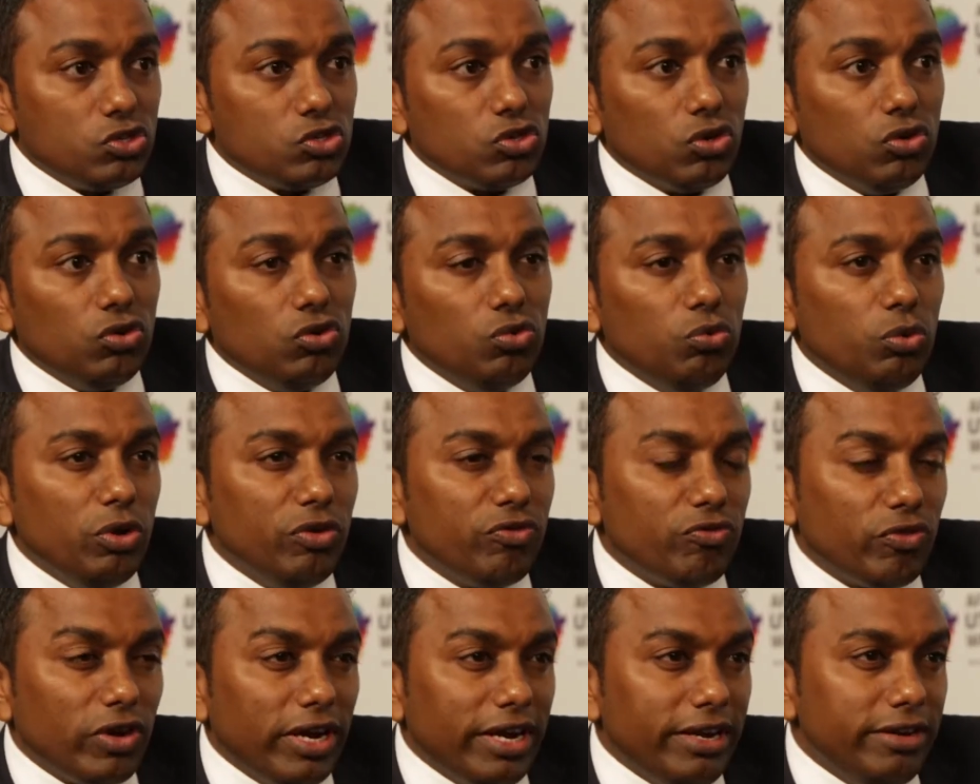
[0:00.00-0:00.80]
So
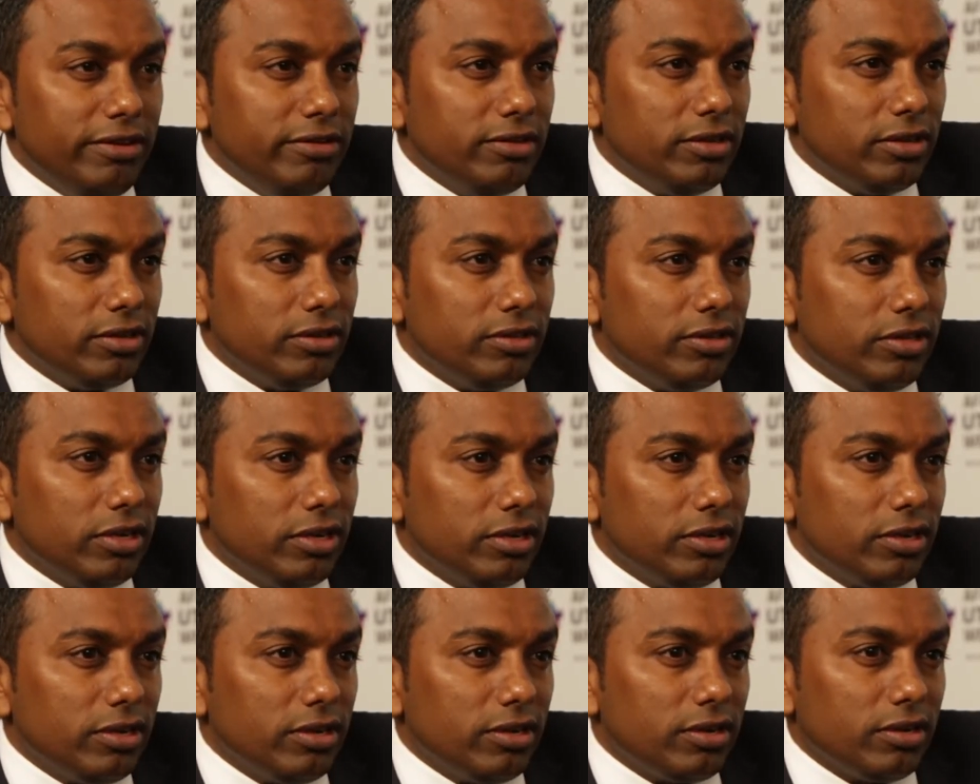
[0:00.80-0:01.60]
we find
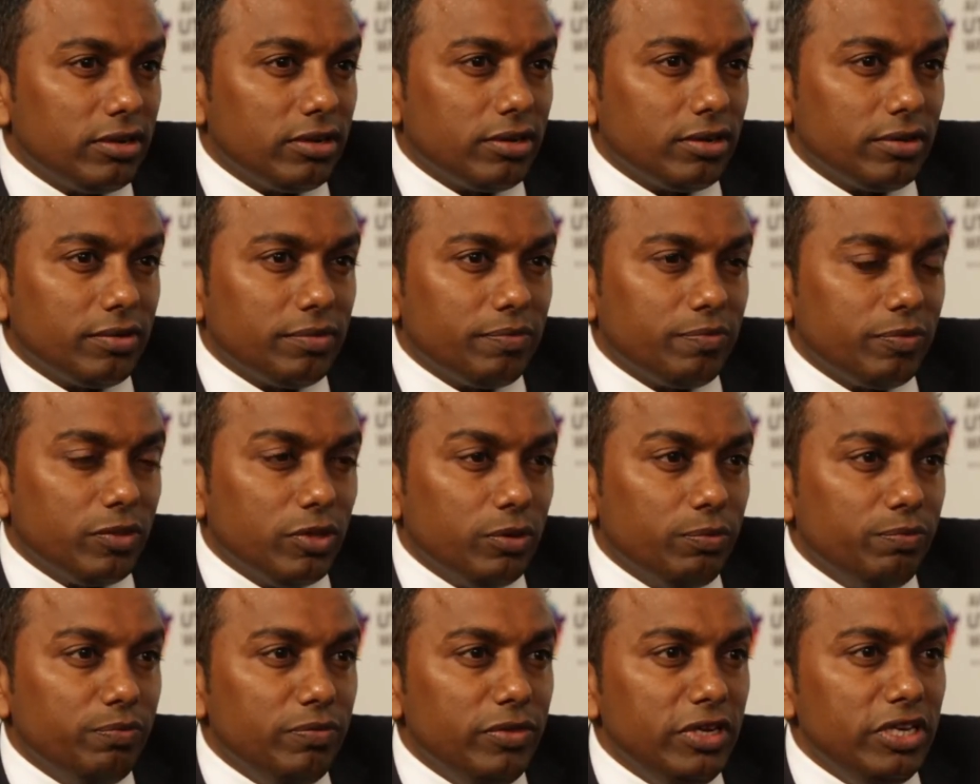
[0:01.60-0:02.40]
the
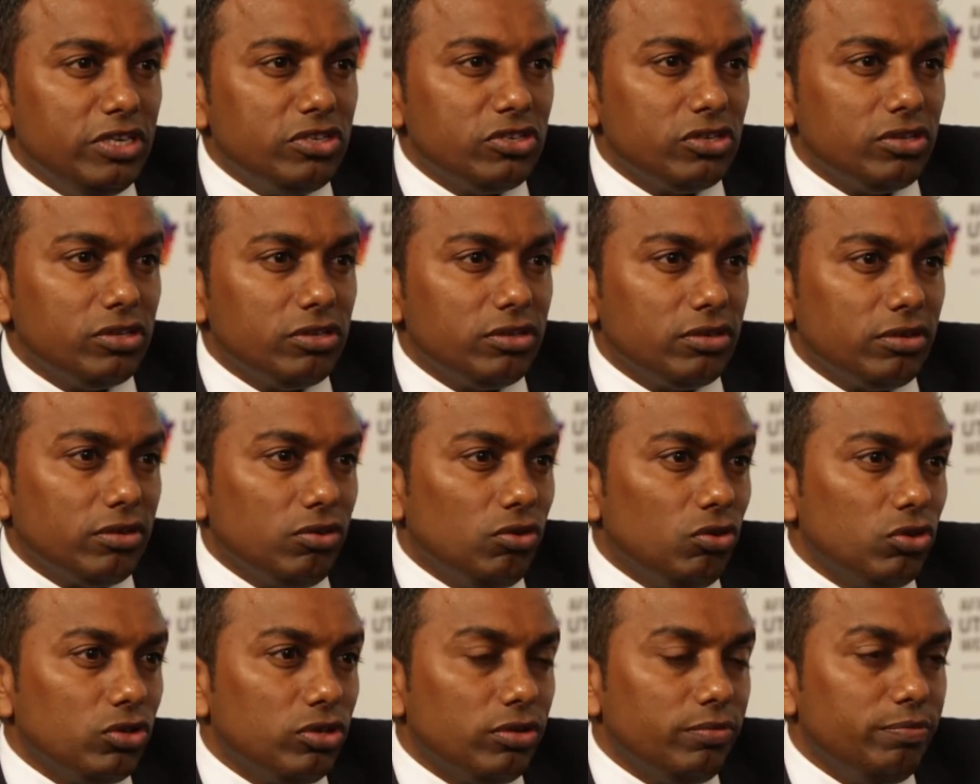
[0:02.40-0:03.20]
meter
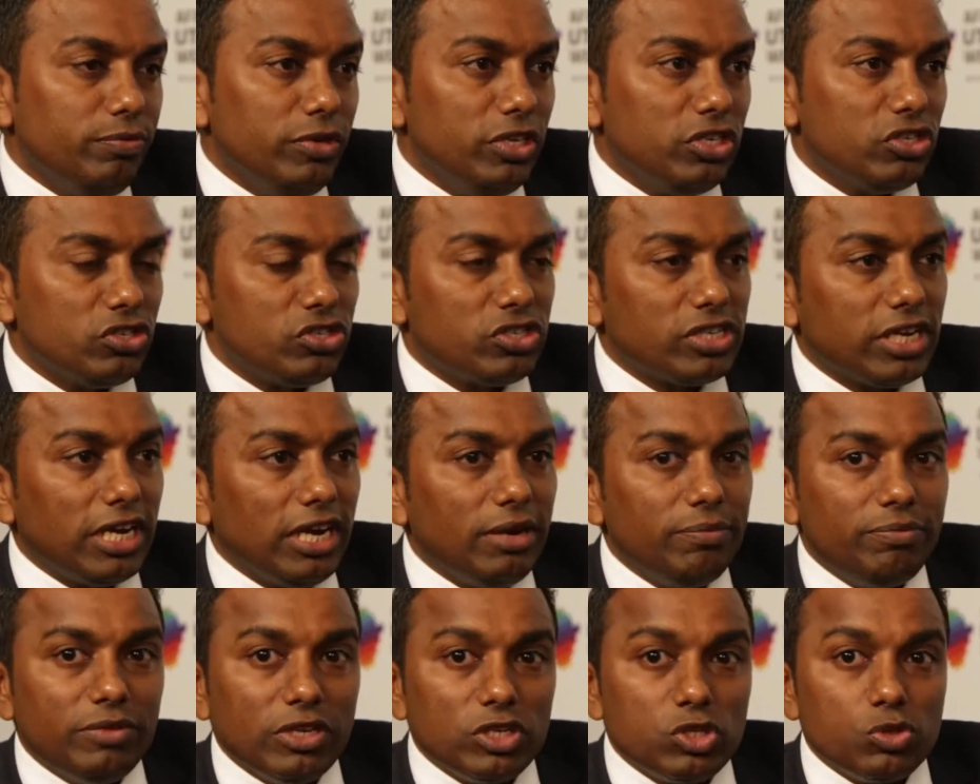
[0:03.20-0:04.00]
or the meter
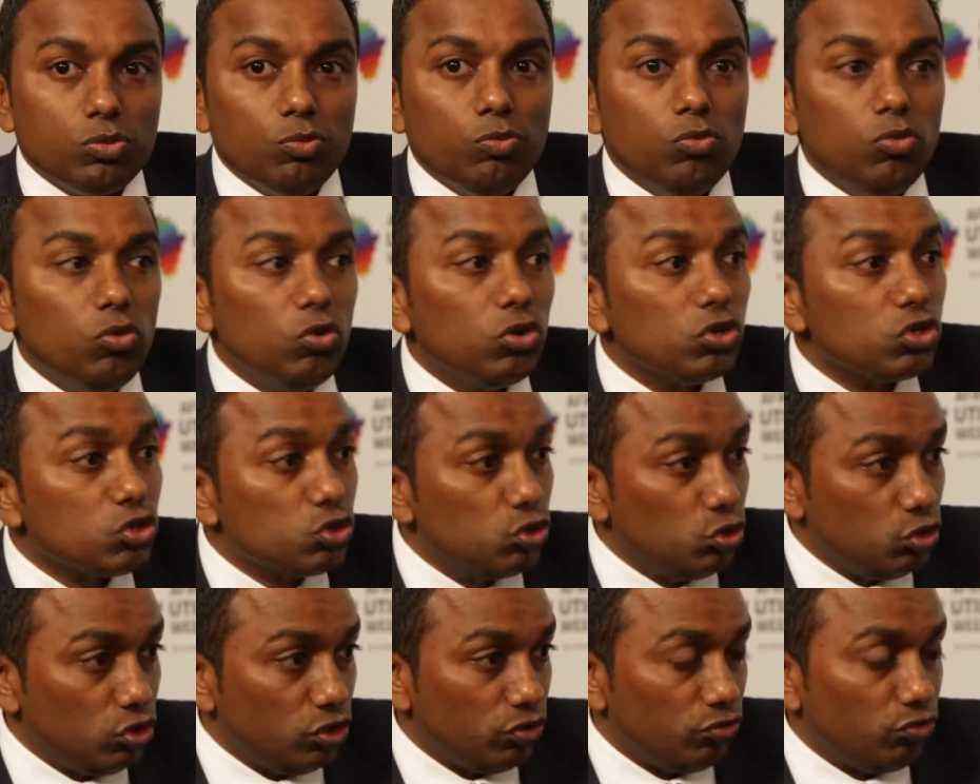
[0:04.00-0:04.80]
type that's more
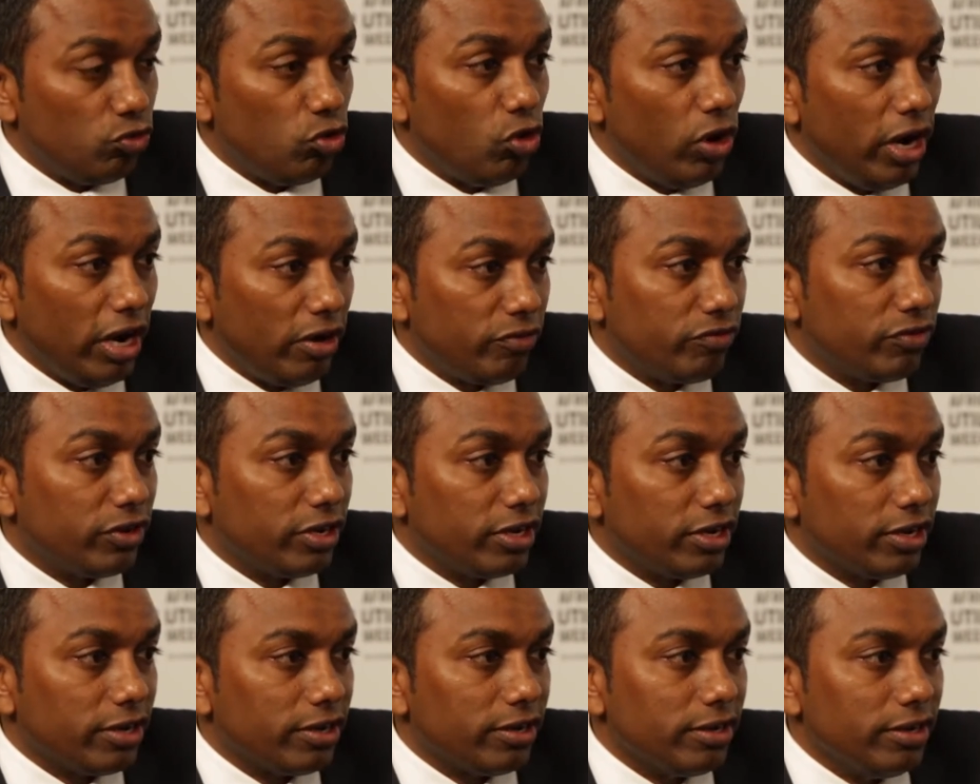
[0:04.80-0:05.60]
suited for
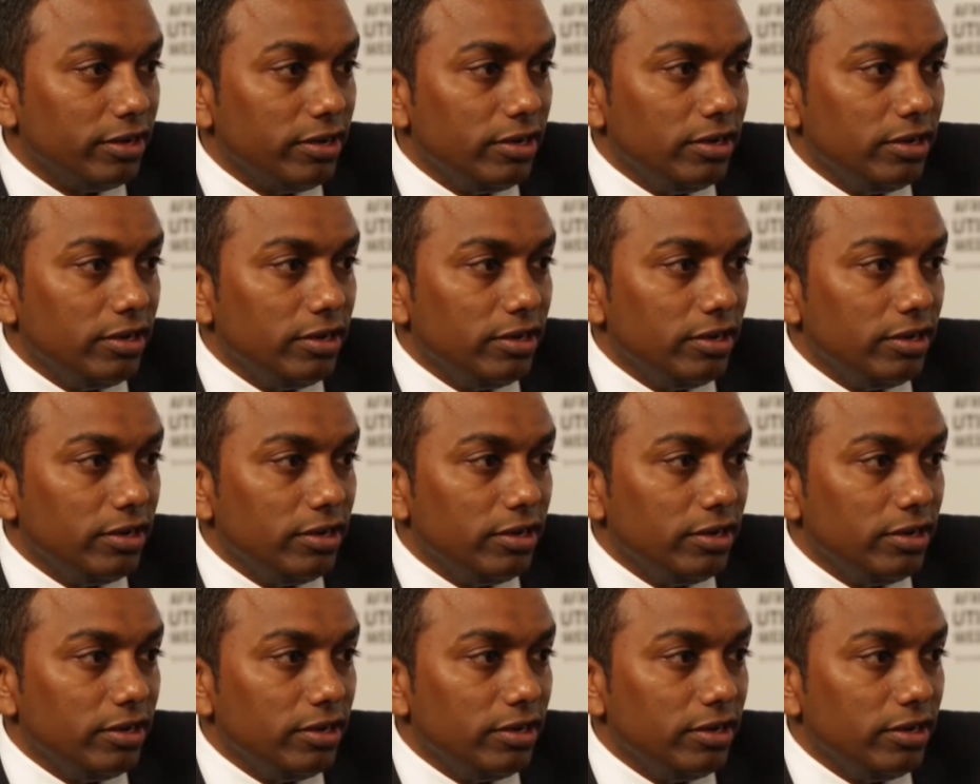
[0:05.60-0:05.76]
Africa.